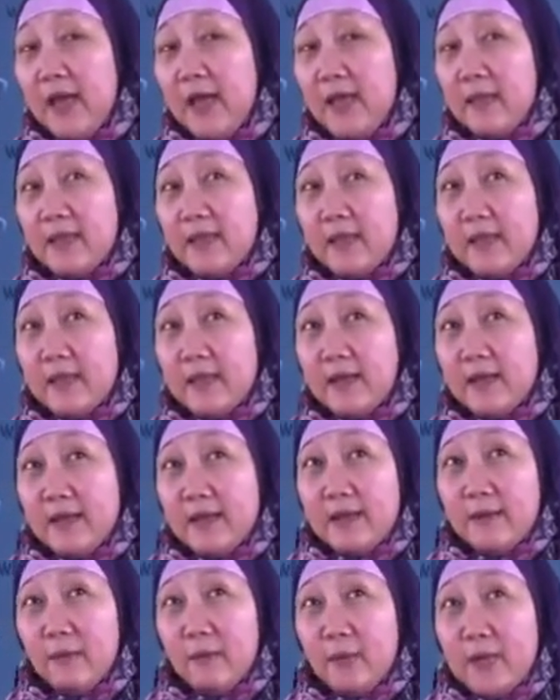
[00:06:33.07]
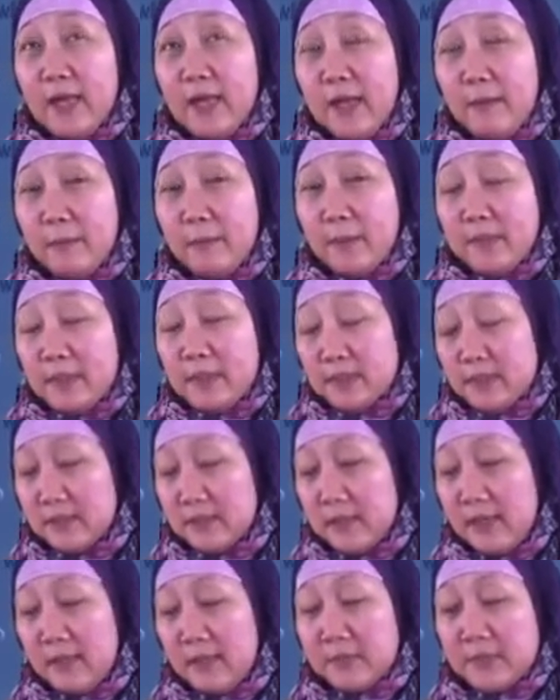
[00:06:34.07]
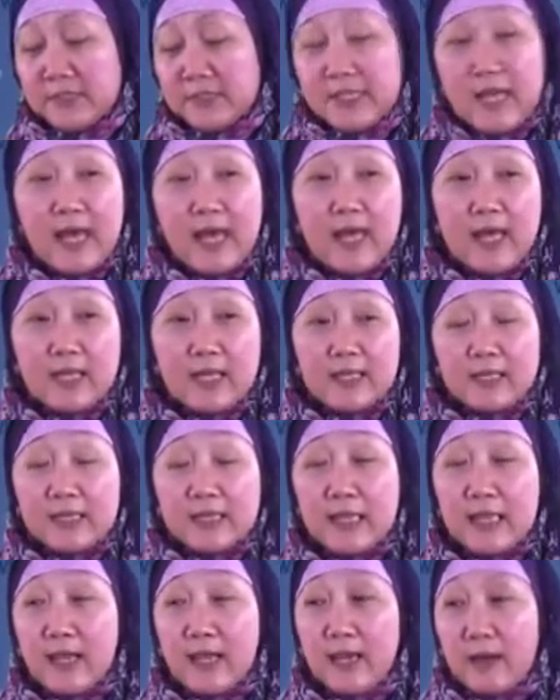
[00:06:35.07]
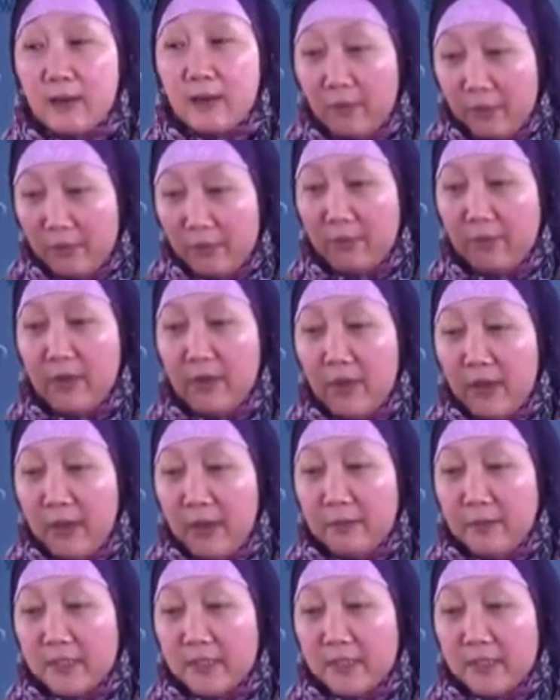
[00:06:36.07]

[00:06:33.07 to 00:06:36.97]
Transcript: and then what happened is I'm sad now